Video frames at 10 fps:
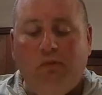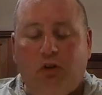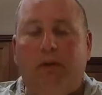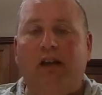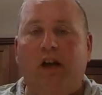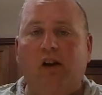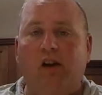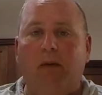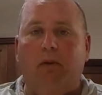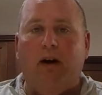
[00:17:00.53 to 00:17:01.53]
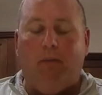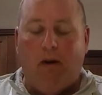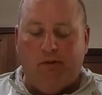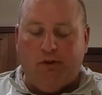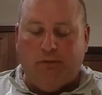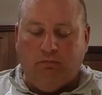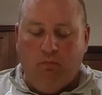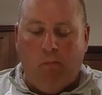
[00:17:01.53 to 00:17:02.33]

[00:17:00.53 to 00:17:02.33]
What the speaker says: You'll be the hit of the neighborhood, I promise you.